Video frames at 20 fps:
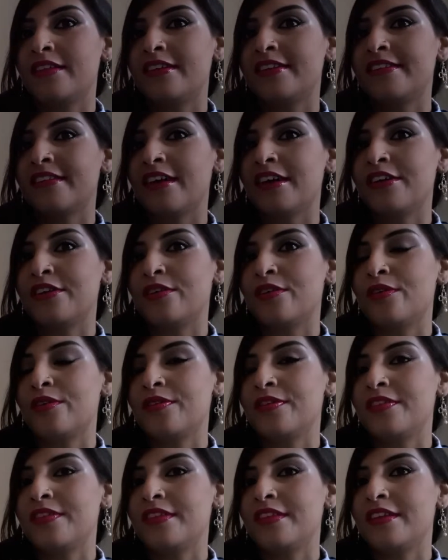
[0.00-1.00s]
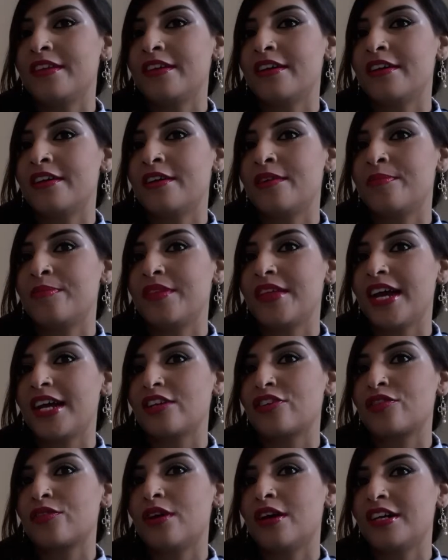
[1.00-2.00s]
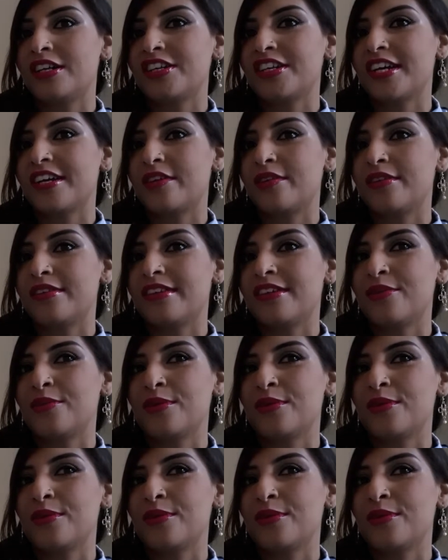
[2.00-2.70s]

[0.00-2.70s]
the design on um, the actual eyeshadows,